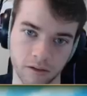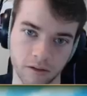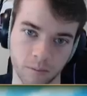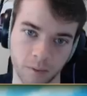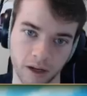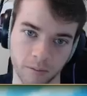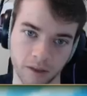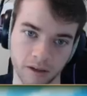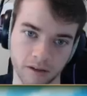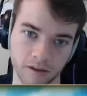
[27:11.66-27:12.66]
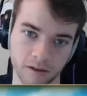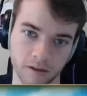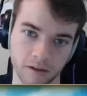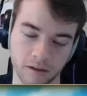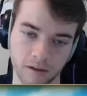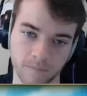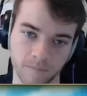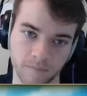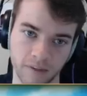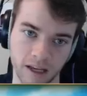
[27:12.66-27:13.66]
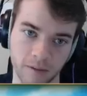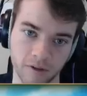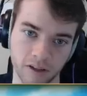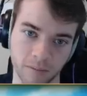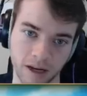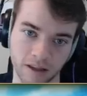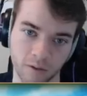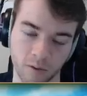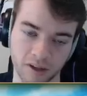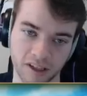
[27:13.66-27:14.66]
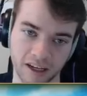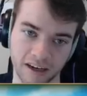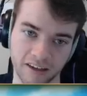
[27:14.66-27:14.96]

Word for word: Don't battle me. I'm just a man that wants to get an